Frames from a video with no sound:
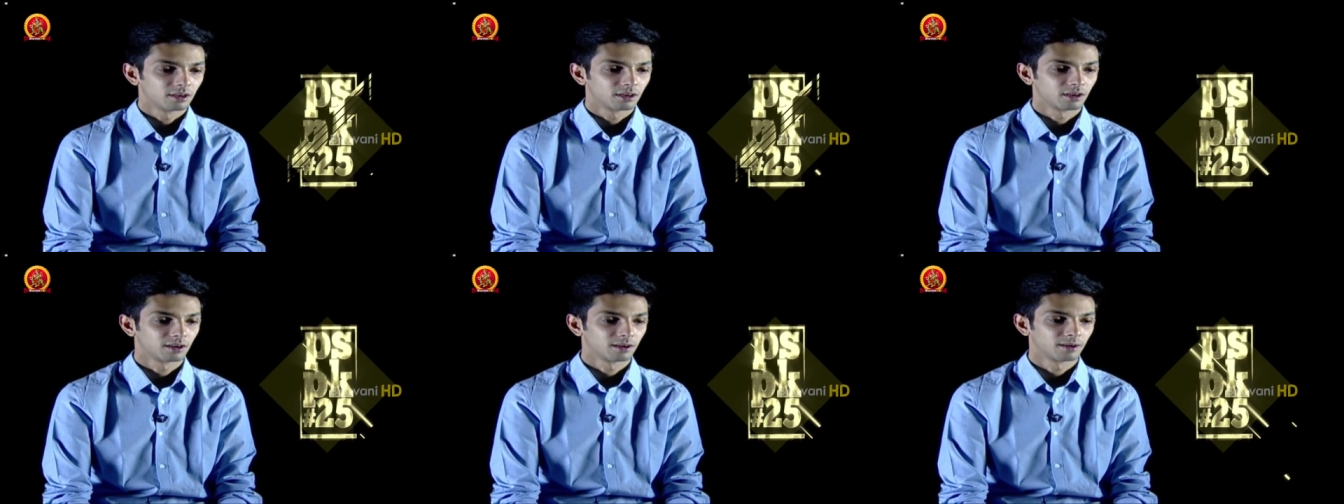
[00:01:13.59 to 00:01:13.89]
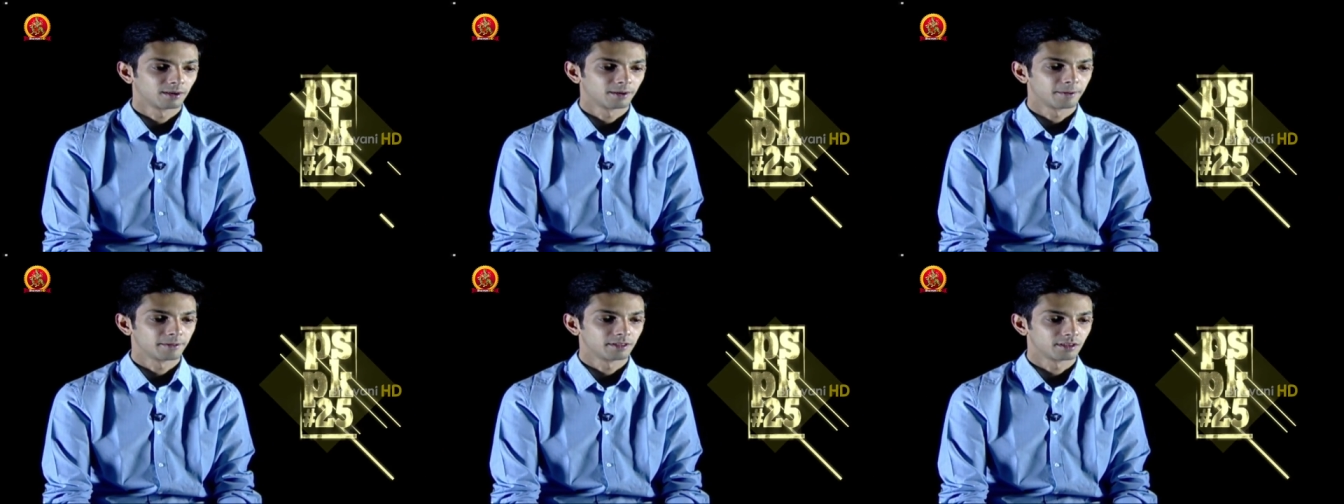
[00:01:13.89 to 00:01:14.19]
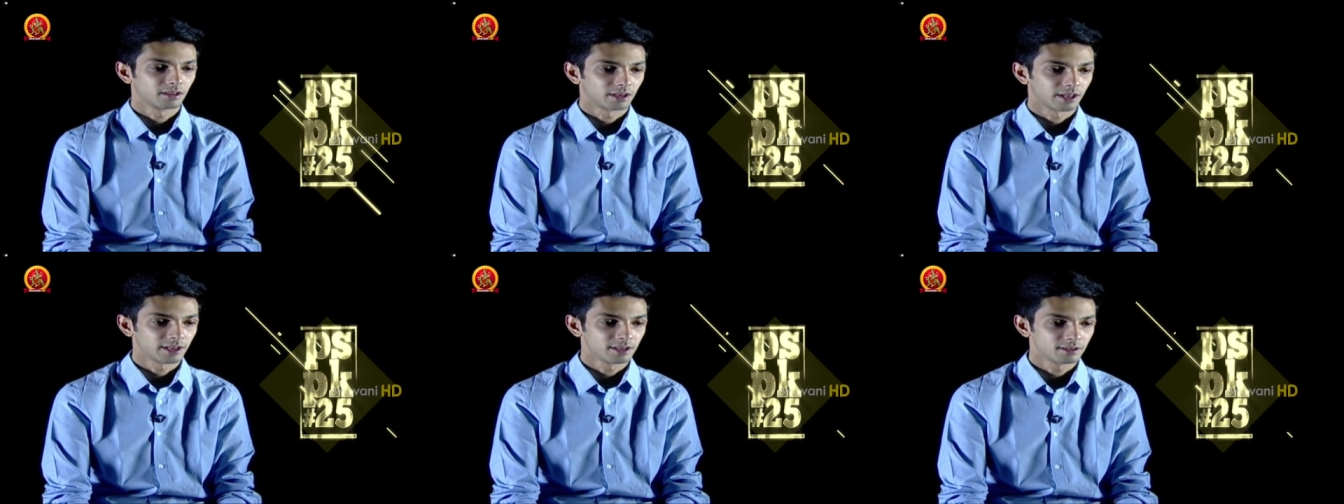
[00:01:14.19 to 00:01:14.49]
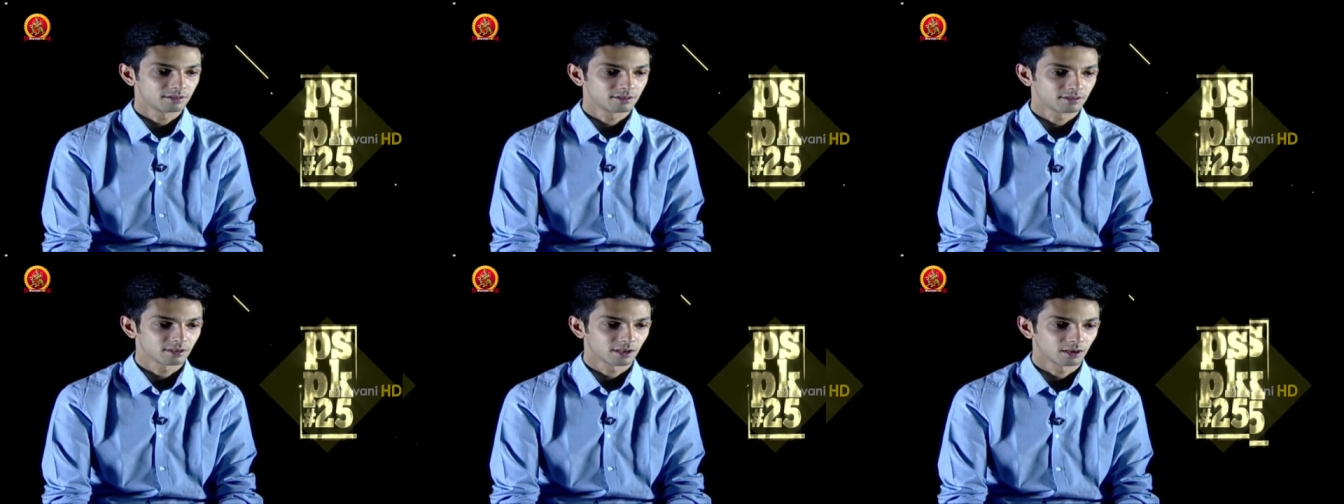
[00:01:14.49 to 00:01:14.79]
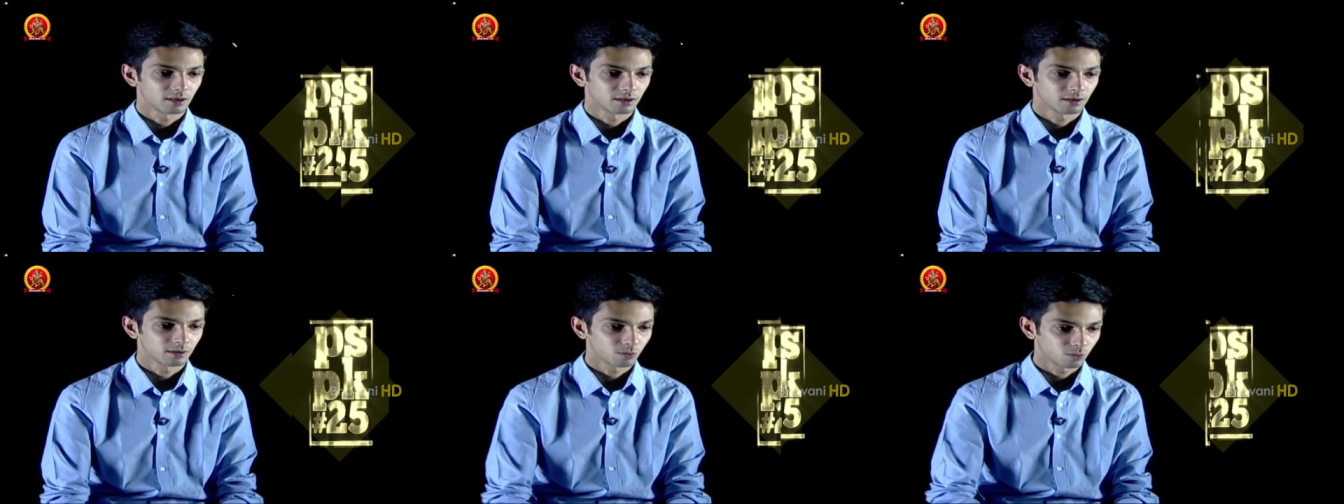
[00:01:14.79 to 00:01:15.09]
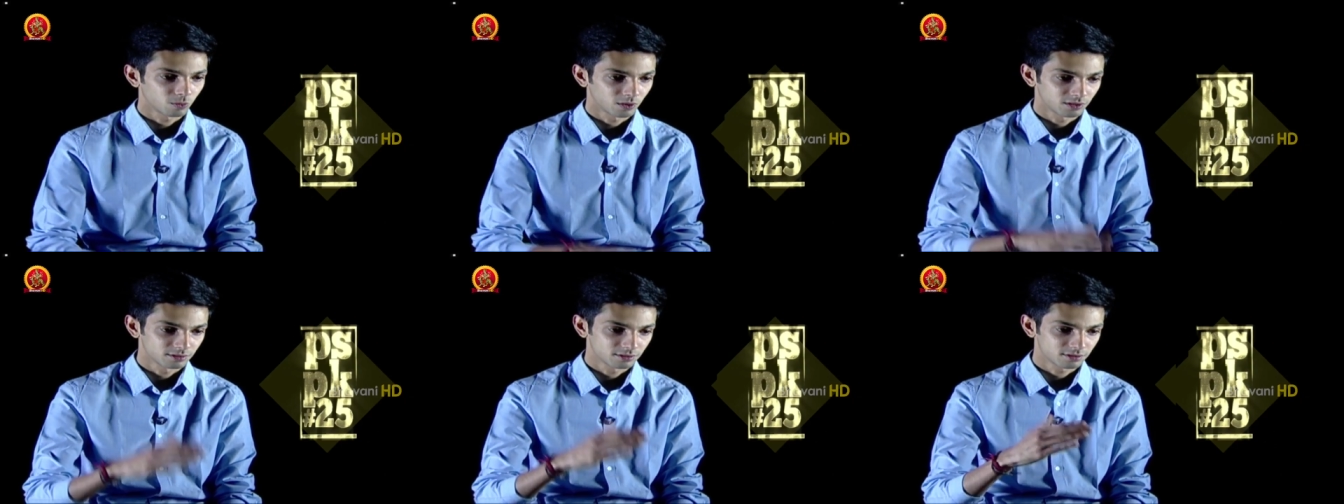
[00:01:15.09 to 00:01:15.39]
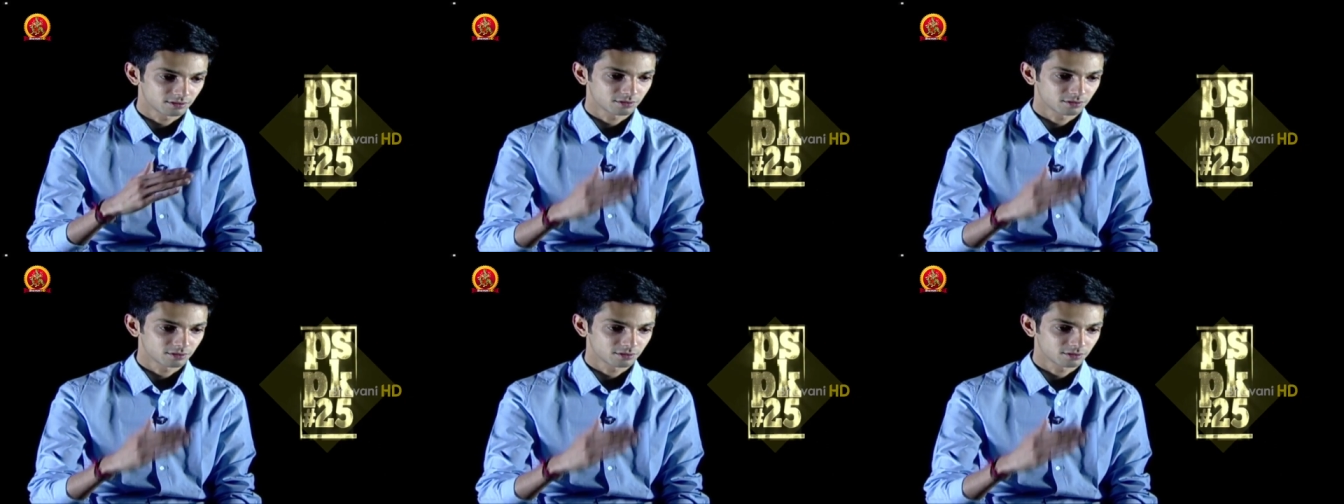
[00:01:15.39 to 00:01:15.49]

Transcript: in the nights, once